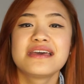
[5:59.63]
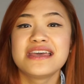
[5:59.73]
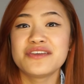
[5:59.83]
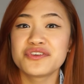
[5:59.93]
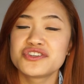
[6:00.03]

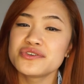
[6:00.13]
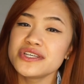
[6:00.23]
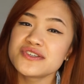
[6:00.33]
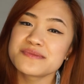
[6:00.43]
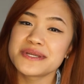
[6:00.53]
If you're doing
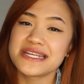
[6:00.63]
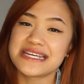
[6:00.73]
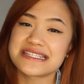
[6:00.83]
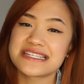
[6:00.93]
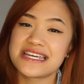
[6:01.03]
usability
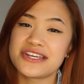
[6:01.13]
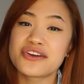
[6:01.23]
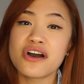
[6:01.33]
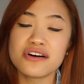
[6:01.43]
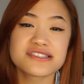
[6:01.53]
testing,
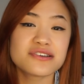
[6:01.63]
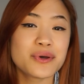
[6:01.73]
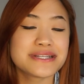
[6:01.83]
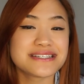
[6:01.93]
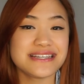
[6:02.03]
you're also
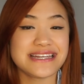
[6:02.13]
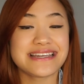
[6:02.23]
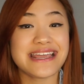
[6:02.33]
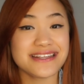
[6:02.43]
going to need an